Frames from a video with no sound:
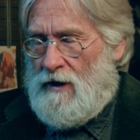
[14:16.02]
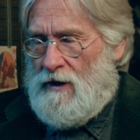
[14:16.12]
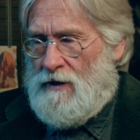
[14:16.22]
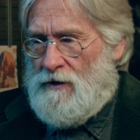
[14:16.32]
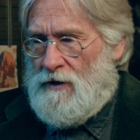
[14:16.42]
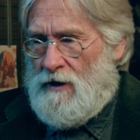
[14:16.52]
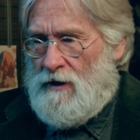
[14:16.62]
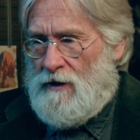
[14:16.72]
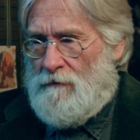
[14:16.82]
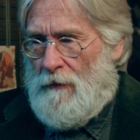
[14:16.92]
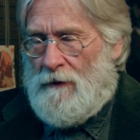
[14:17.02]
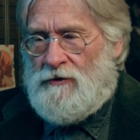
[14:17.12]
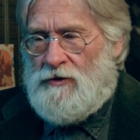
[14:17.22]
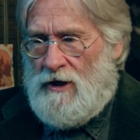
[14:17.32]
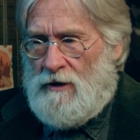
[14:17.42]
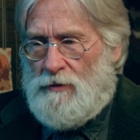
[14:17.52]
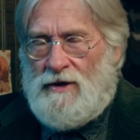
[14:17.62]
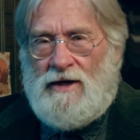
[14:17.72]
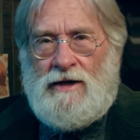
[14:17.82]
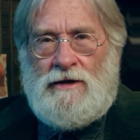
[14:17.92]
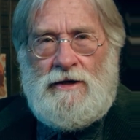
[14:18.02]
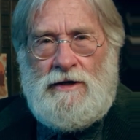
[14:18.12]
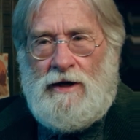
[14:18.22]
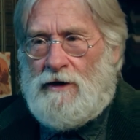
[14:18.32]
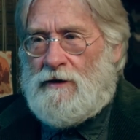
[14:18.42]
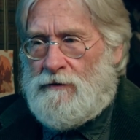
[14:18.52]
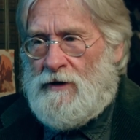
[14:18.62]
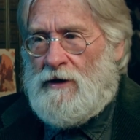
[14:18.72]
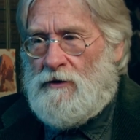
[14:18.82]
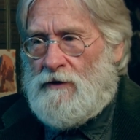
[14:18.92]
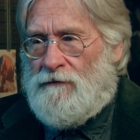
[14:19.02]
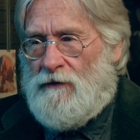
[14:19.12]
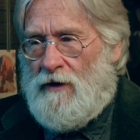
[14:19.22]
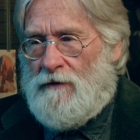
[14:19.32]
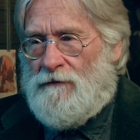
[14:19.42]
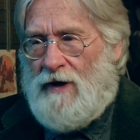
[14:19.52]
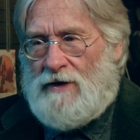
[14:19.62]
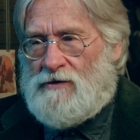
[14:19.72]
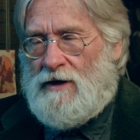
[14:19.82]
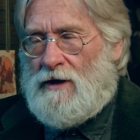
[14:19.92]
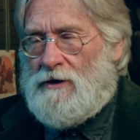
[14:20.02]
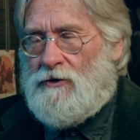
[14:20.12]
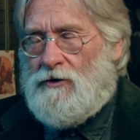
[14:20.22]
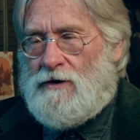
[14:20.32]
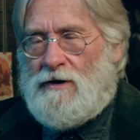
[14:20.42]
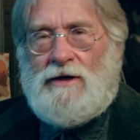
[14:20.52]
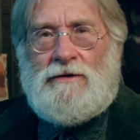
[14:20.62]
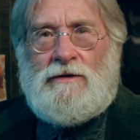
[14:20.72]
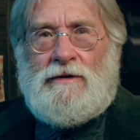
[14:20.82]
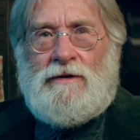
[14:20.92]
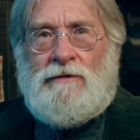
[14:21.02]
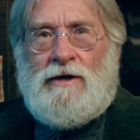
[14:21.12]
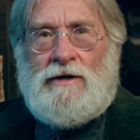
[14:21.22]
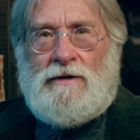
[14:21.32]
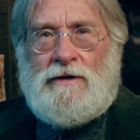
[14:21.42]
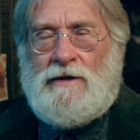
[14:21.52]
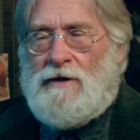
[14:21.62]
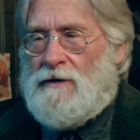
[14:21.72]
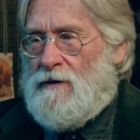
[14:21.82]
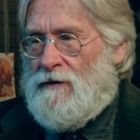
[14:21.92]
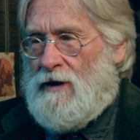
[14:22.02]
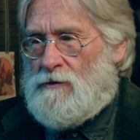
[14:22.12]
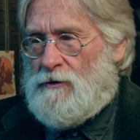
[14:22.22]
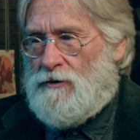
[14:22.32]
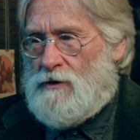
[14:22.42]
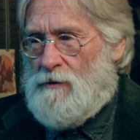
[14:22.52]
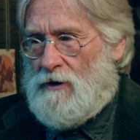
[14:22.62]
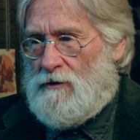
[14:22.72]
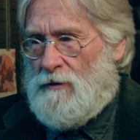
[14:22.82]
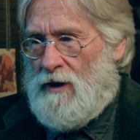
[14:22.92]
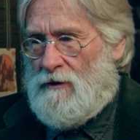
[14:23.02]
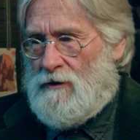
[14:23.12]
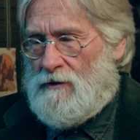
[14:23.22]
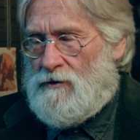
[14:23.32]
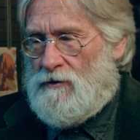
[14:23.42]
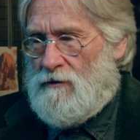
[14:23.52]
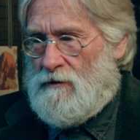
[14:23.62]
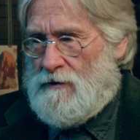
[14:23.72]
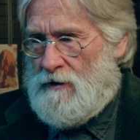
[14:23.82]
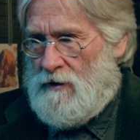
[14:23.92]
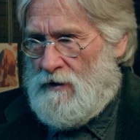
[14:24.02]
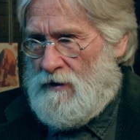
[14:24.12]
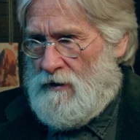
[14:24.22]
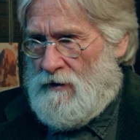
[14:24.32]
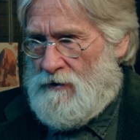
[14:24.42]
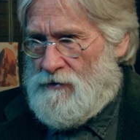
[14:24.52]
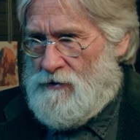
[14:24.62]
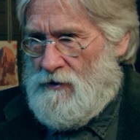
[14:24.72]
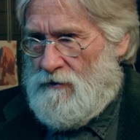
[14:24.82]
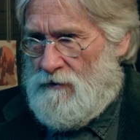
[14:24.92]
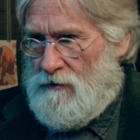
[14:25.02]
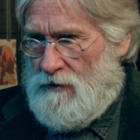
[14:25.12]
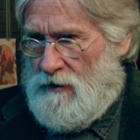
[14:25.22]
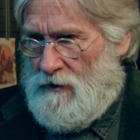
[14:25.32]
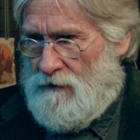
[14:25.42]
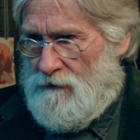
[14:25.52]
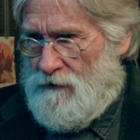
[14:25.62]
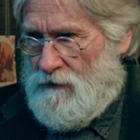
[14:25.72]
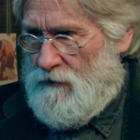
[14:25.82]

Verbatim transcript: in uh, shape, and yet they look fascinatingly good together, right? And that's what you expect your patterning to do. So um,